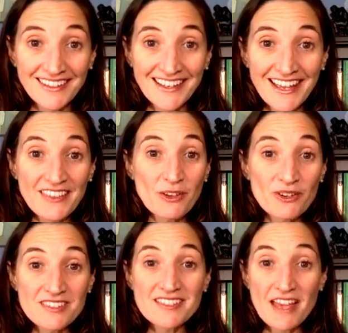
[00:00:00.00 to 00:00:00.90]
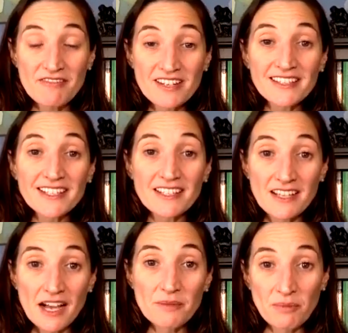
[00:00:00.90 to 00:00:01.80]
And there is definitely a
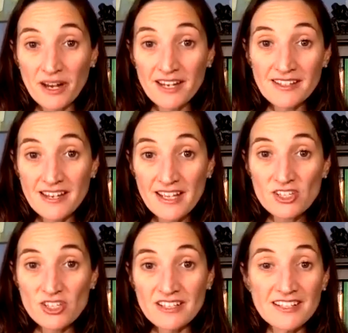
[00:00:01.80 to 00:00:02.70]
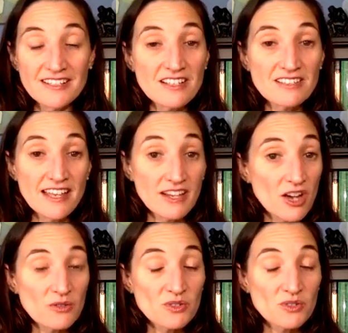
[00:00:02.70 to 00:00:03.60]
gut-brain connection, and it does it
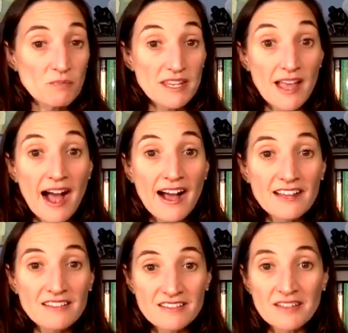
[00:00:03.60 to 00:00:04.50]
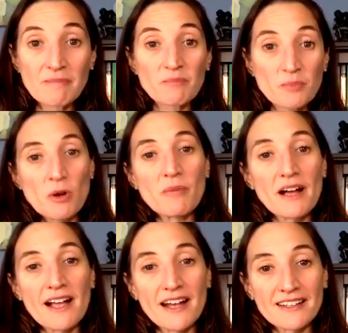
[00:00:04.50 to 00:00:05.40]
goes beyond
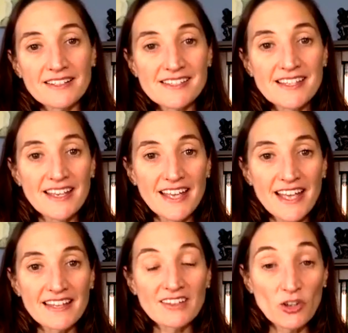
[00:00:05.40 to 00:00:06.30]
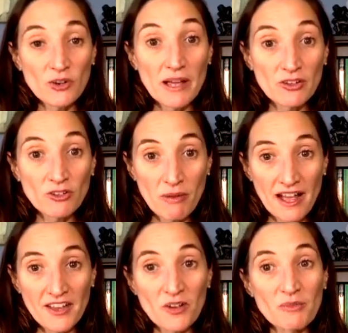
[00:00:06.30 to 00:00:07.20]
probiotics and your
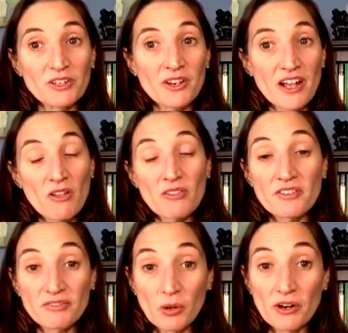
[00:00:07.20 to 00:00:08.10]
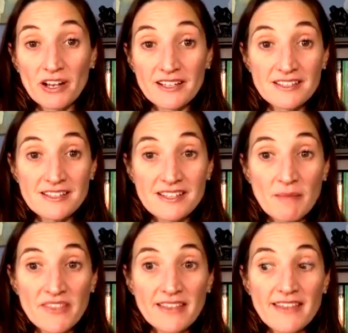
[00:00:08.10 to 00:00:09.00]
microbiome and your healthy flora into
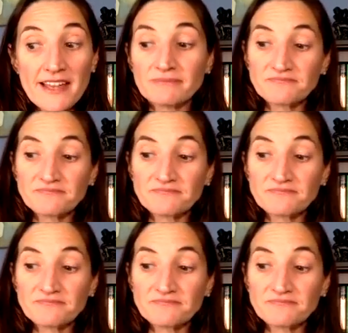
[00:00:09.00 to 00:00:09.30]
something that